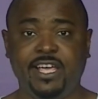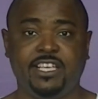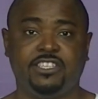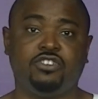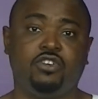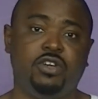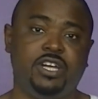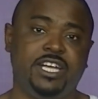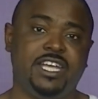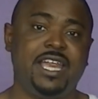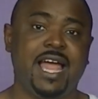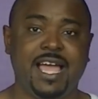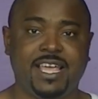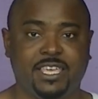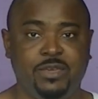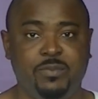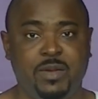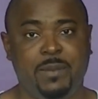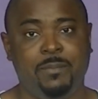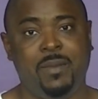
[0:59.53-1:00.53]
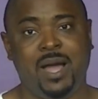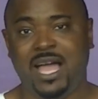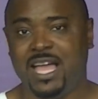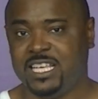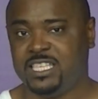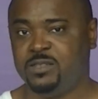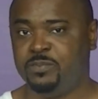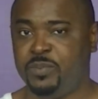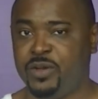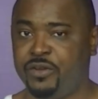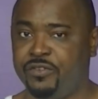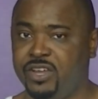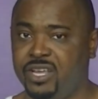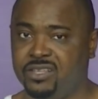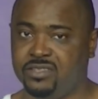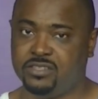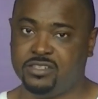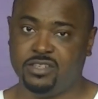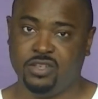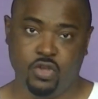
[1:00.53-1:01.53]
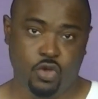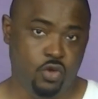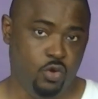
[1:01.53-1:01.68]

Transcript: is gonna document my experience.